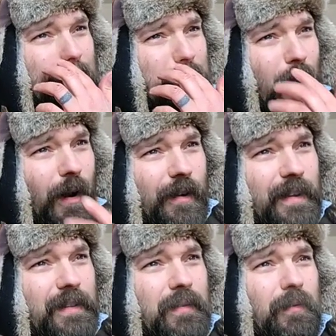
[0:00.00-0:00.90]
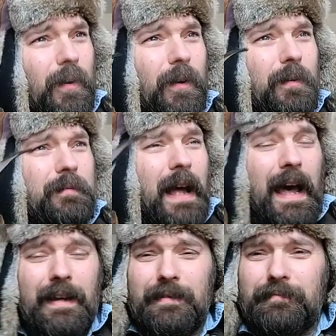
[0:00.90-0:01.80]
pardoned for
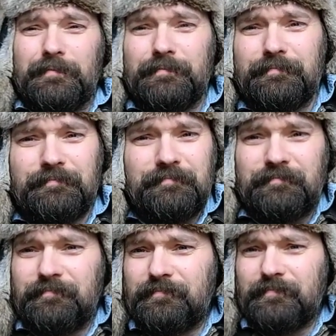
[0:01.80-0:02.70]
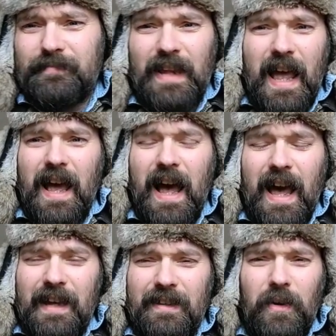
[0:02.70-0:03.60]
I. I
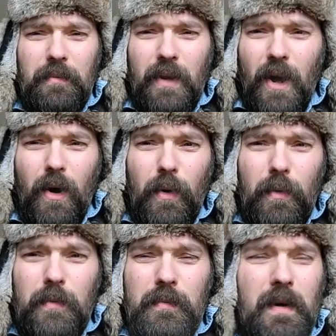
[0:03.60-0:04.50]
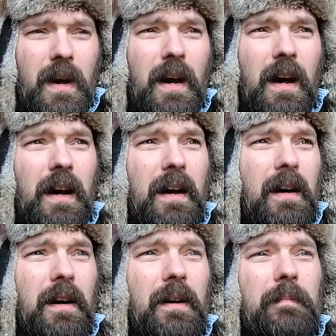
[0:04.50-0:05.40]
don't know.
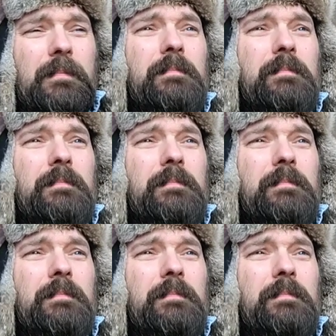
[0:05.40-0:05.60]
Um,